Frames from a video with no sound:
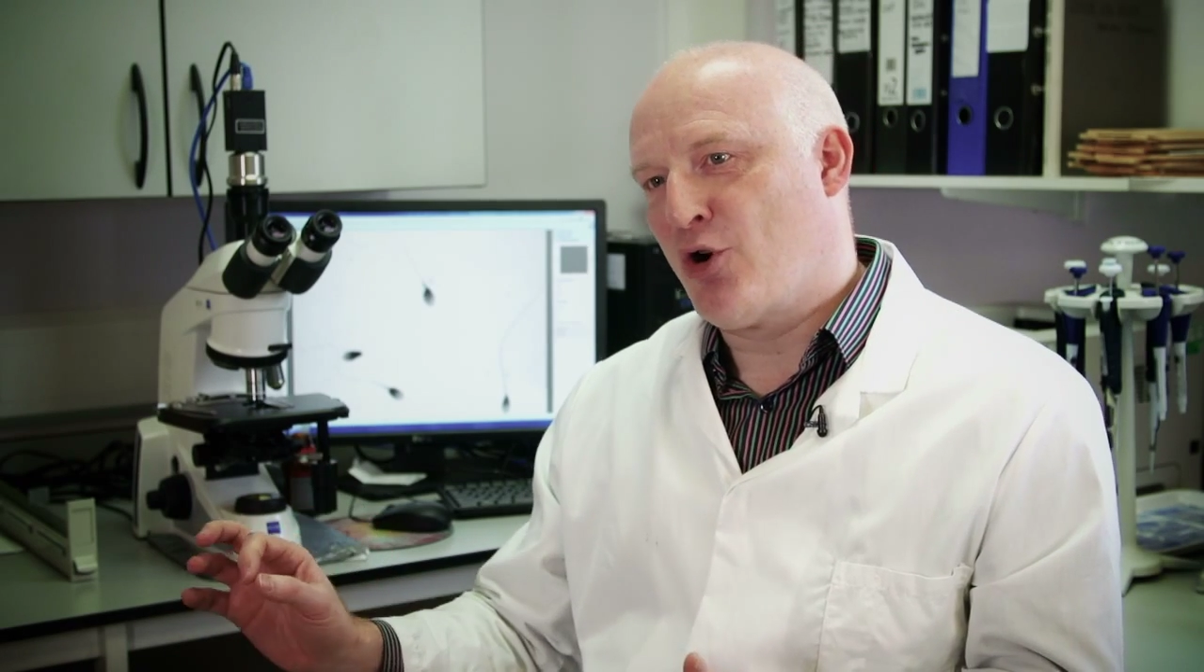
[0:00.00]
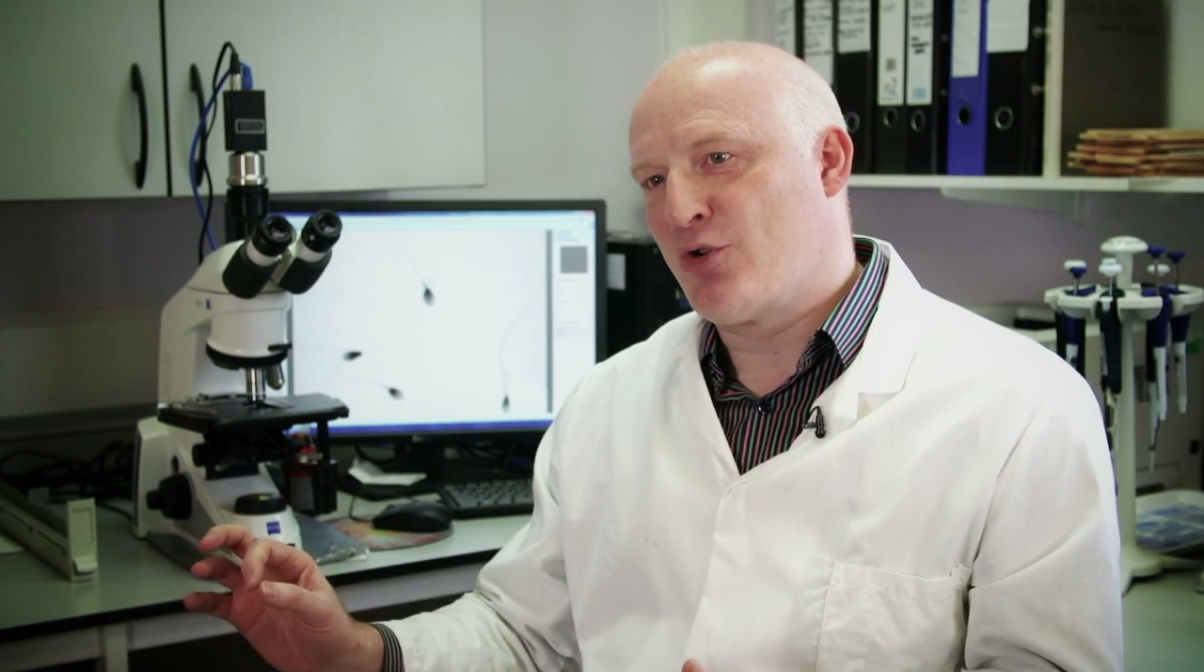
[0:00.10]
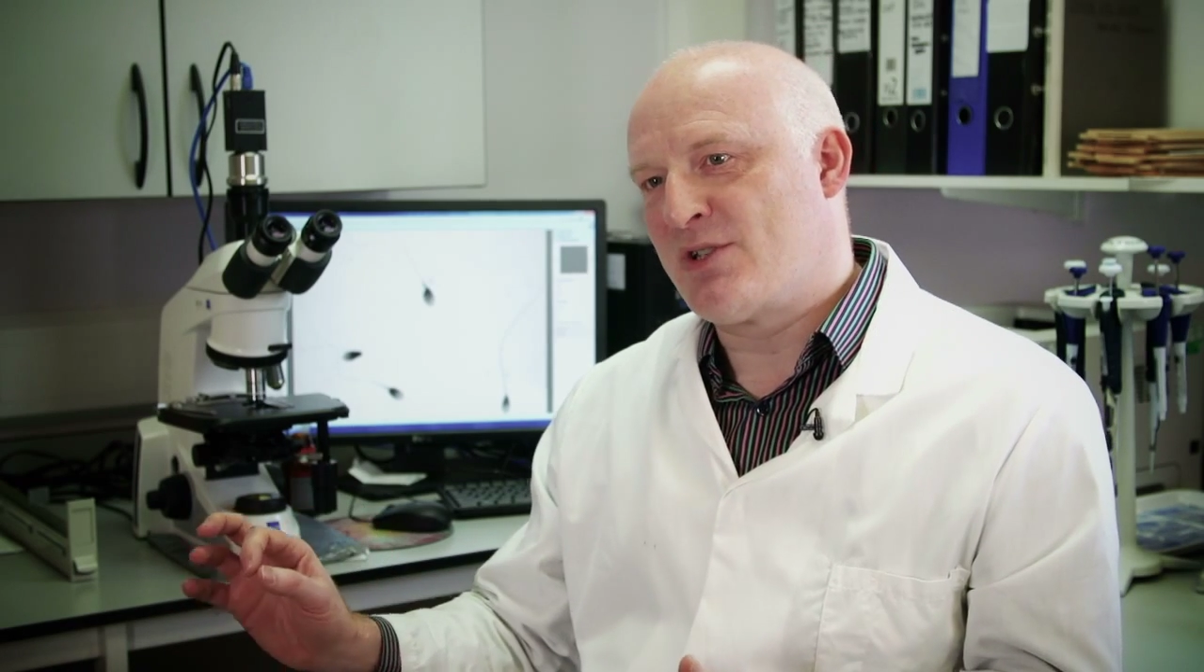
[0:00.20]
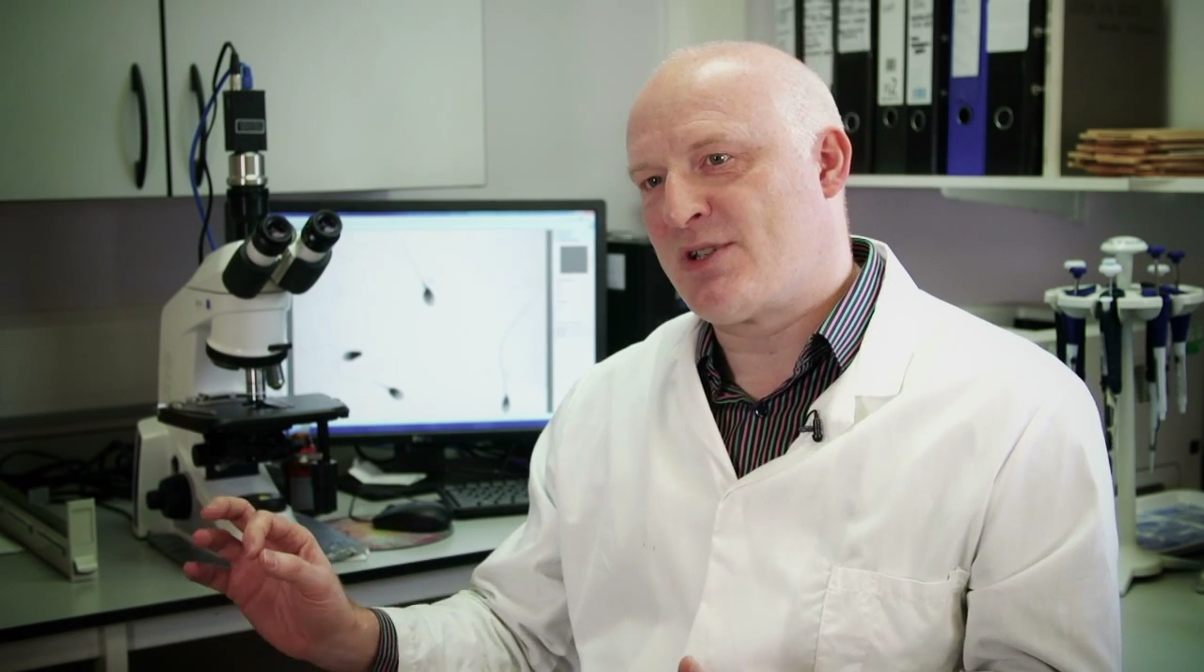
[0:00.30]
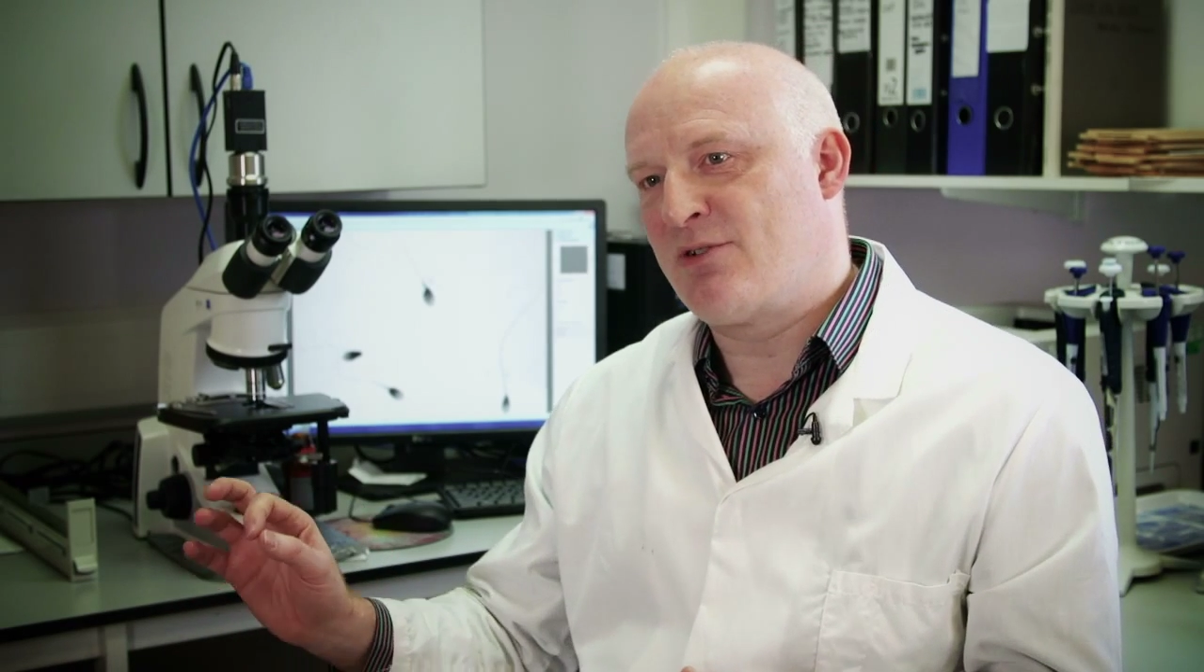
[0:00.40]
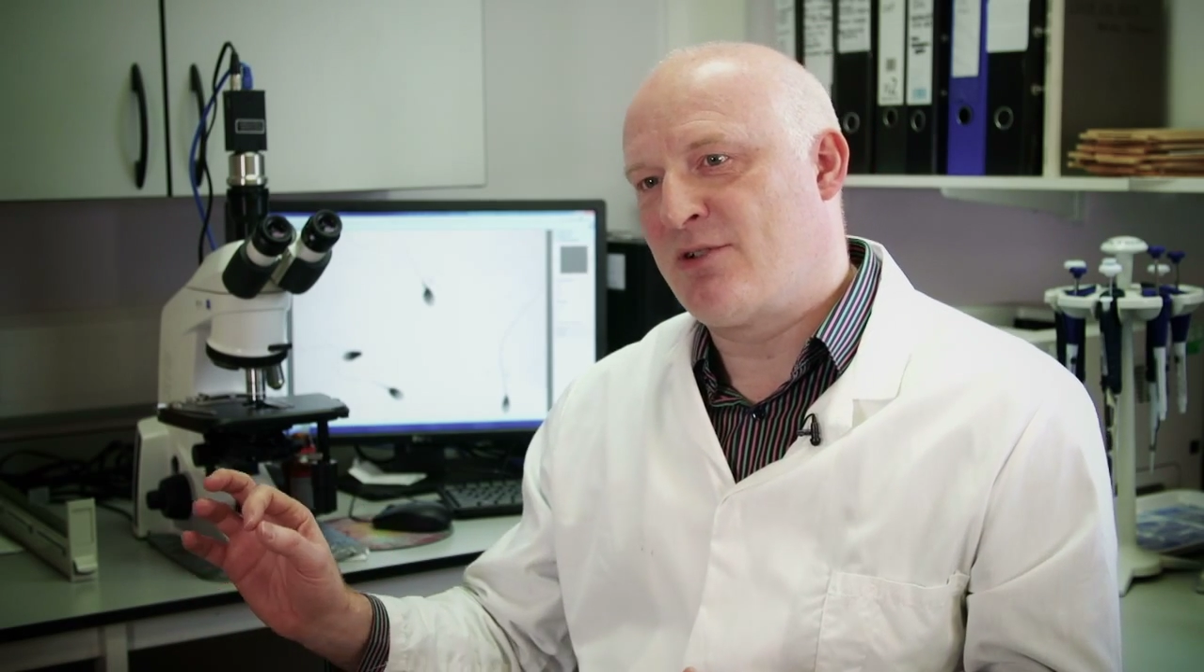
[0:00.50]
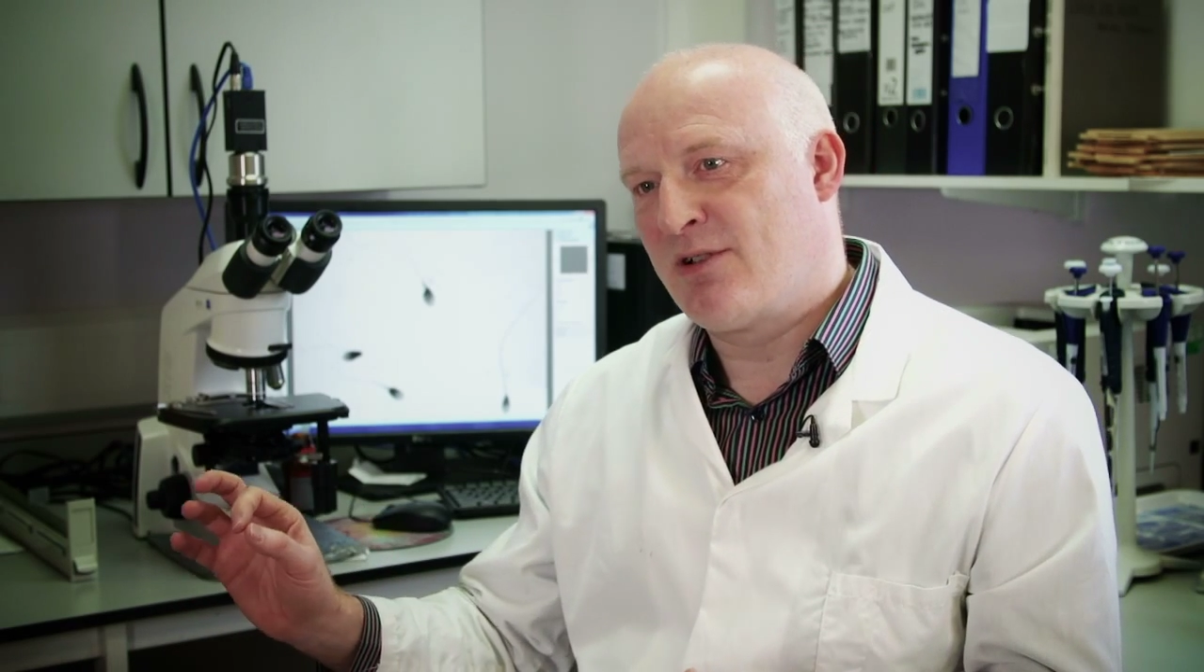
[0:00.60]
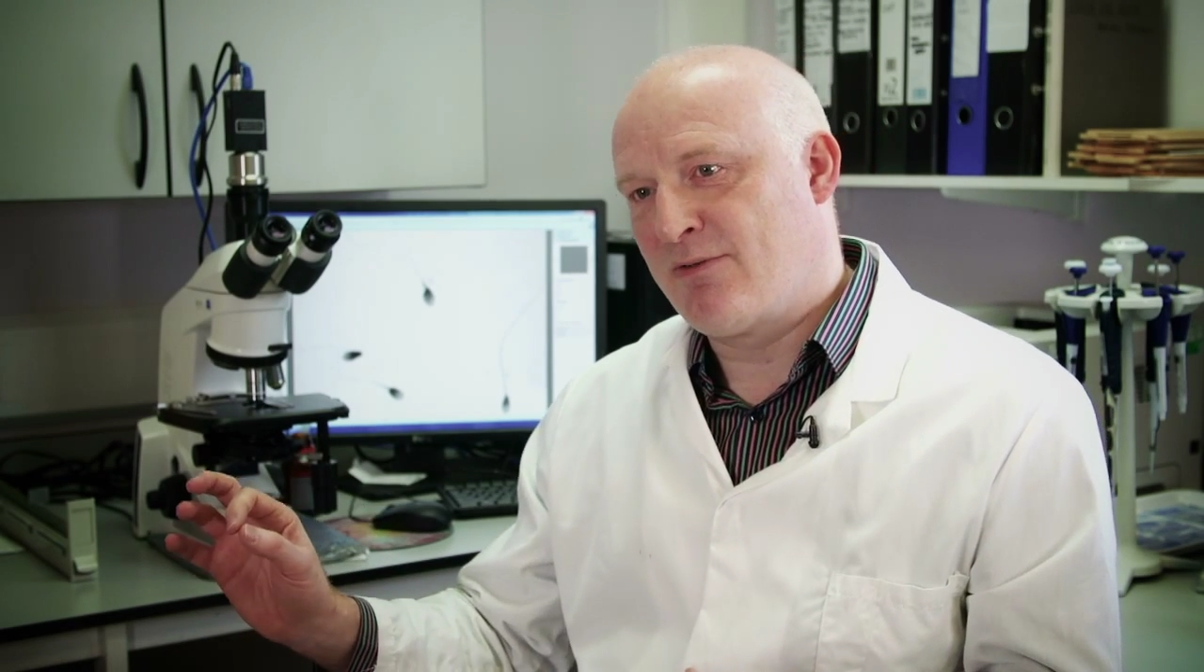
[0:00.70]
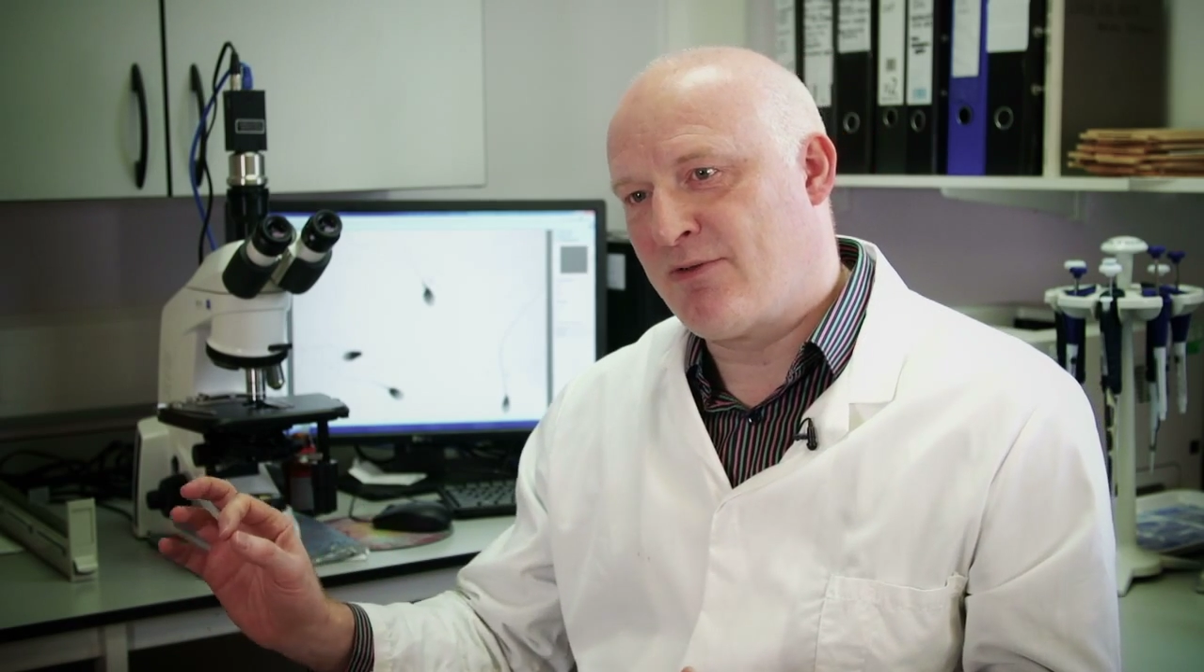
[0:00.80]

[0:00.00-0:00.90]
hunt and